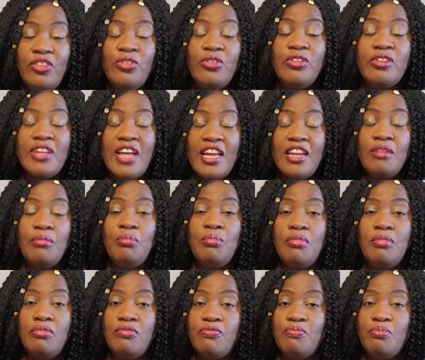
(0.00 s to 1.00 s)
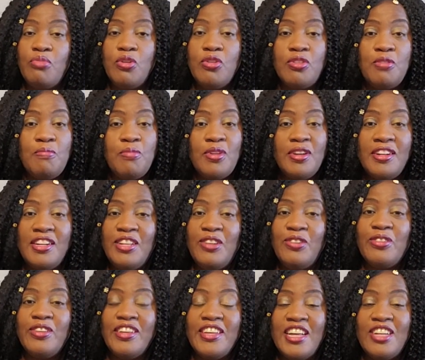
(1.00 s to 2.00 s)
and most importantly
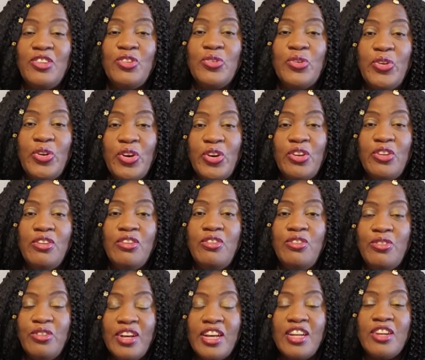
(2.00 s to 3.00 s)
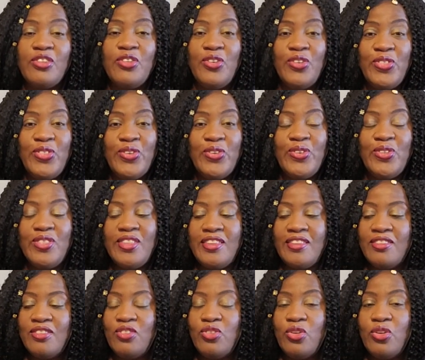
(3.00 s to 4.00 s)
looking unto God, you can go through
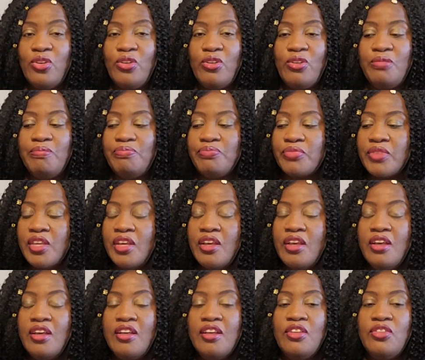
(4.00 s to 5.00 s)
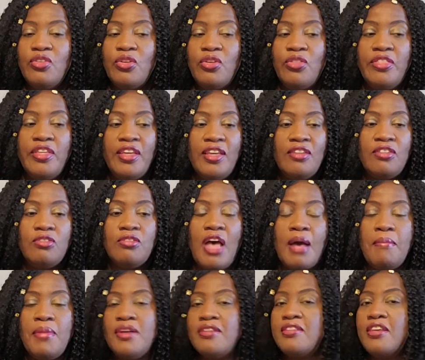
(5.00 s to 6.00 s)
this. So the
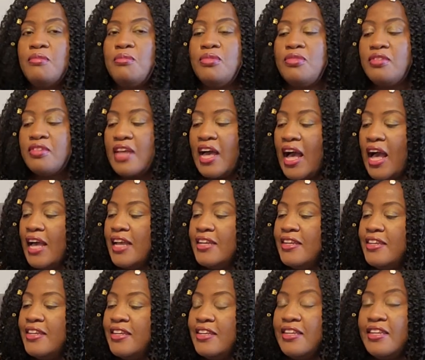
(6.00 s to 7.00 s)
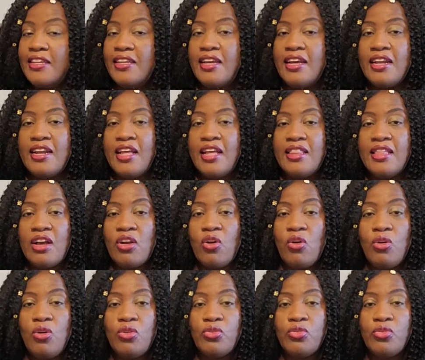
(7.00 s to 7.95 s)
summer semester I did another course